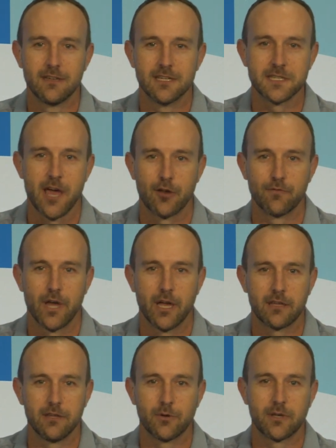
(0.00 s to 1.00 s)
it's kind of
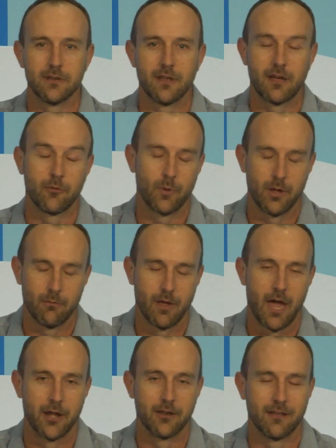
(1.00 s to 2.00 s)
like you could,
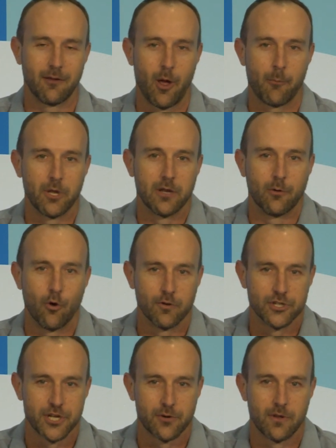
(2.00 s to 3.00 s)
I, I'm gonna
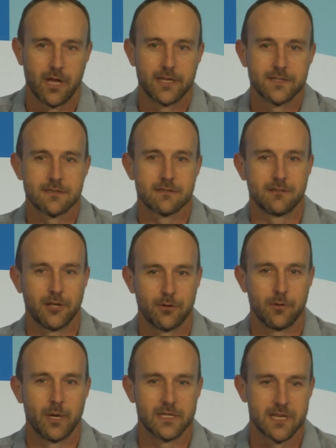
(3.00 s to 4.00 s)
overgeneralize. You know,
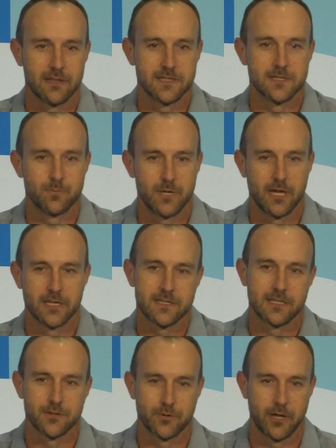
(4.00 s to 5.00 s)
you may say this is BS,
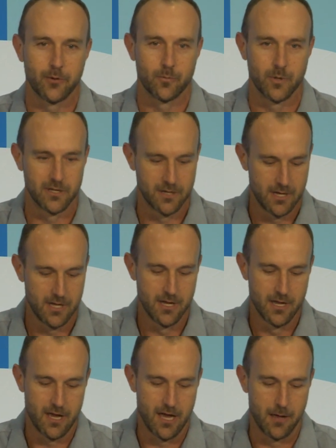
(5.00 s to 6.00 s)
that's okay with me.
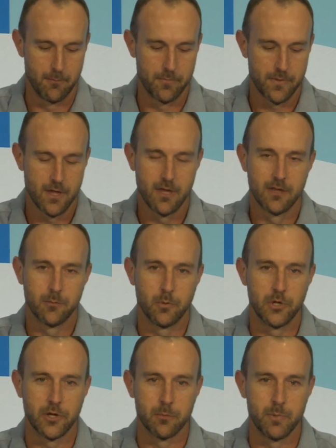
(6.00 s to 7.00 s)
Um,
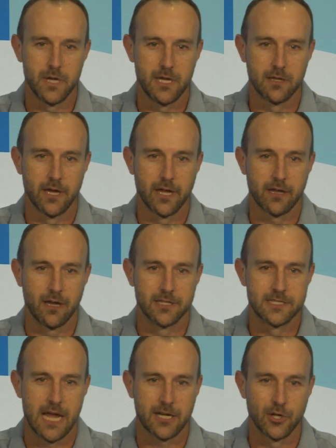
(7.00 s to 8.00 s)
you can be like a
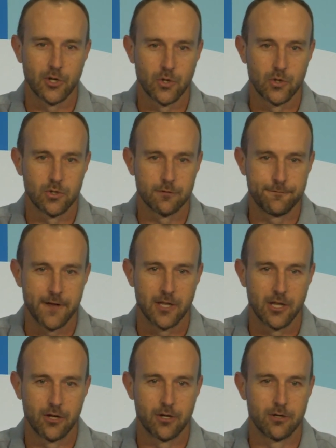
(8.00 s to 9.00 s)
technical
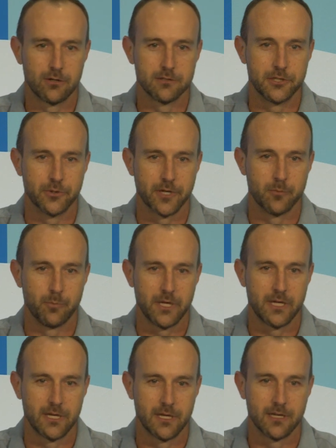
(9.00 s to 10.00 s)
fellow, you can
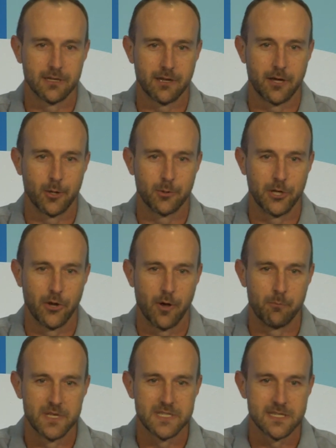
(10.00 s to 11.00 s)
be uh, you know,
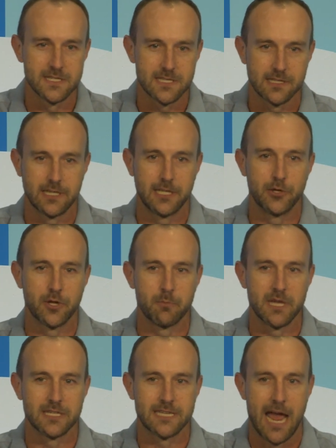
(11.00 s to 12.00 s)
a business lead, you can
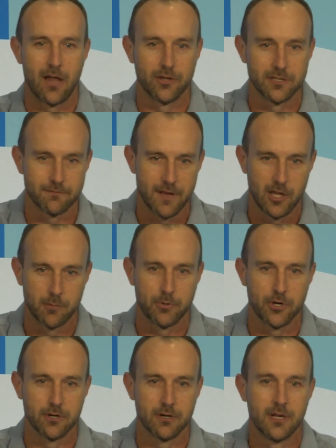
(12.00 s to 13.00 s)
be a talent
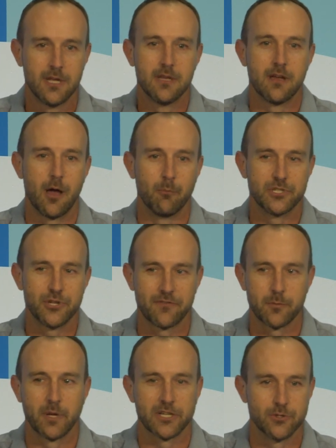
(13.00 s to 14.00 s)
developer, um, but you have
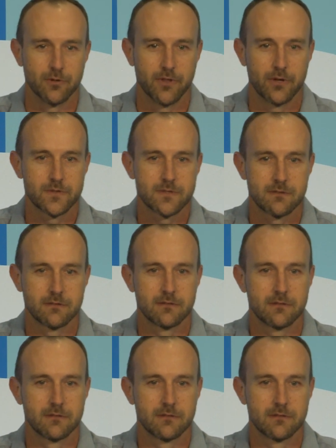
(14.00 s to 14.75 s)
to pick two of those.